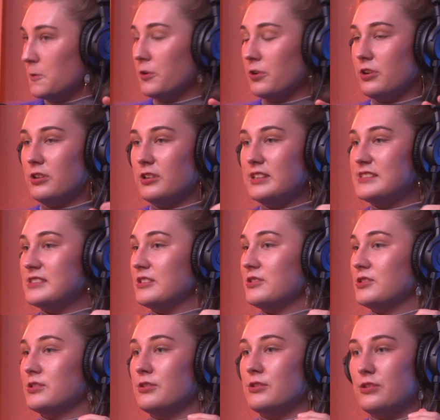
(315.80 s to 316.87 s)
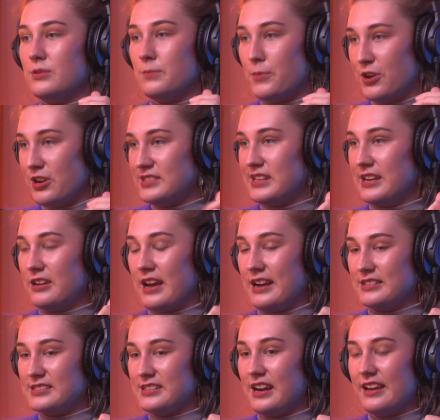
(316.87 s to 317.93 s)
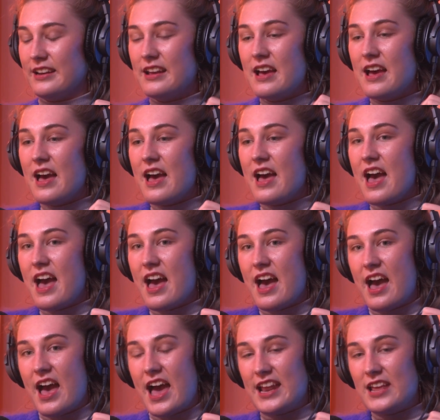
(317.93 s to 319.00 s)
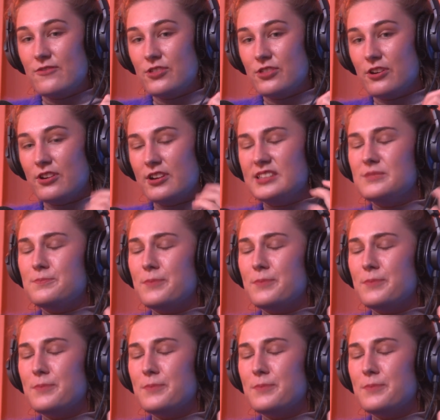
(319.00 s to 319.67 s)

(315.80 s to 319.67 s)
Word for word: water. Listen to the birds out outside." And even though it's